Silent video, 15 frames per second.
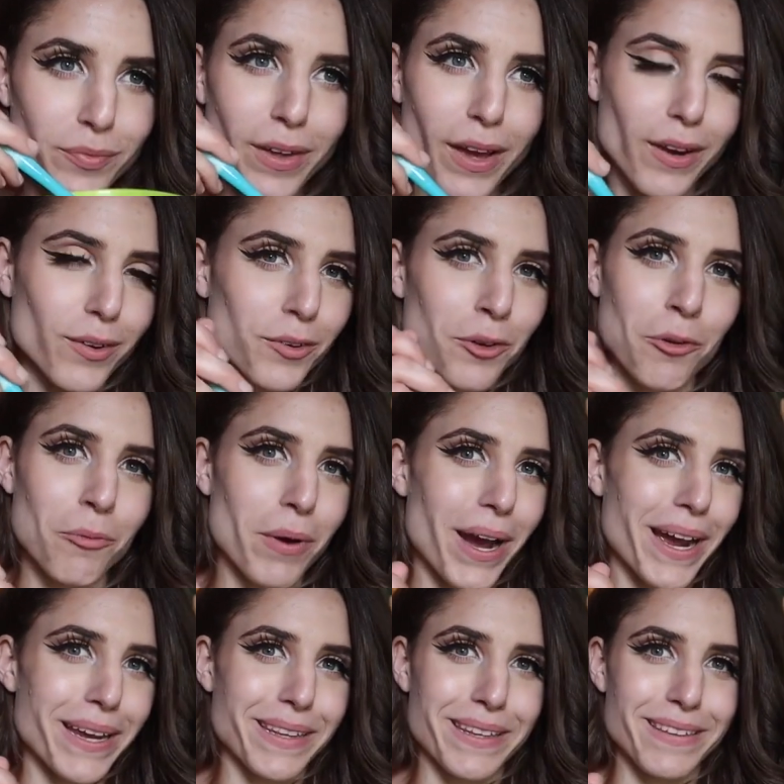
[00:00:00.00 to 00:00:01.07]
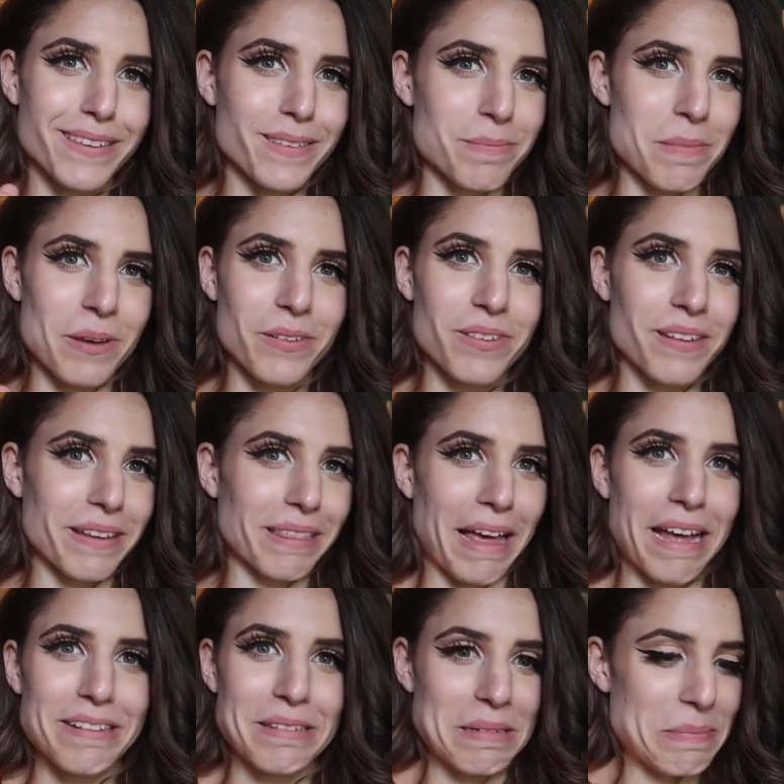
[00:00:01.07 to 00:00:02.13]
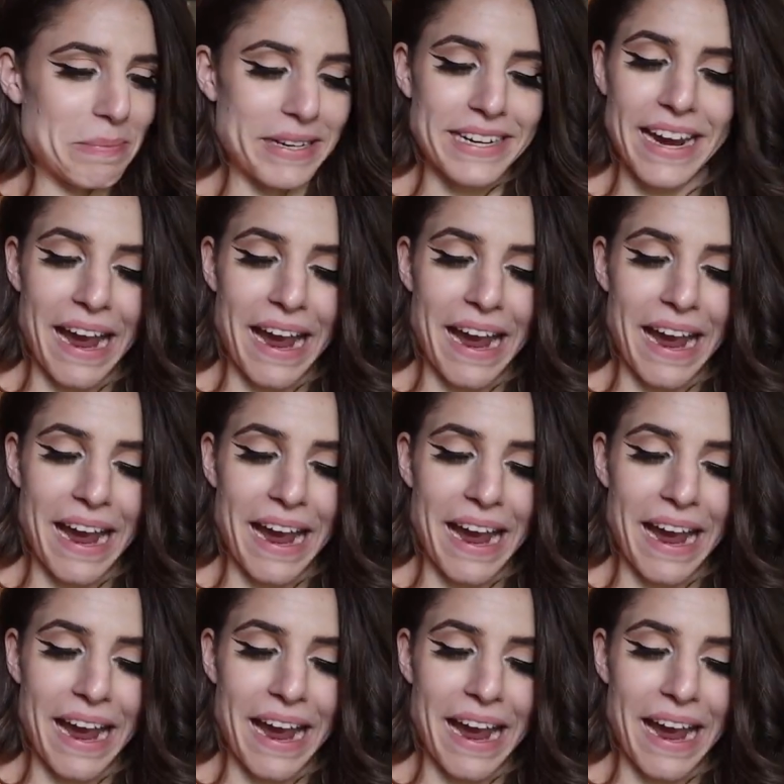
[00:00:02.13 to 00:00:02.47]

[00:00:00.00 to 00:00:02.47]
I don't know why this smells like that to me.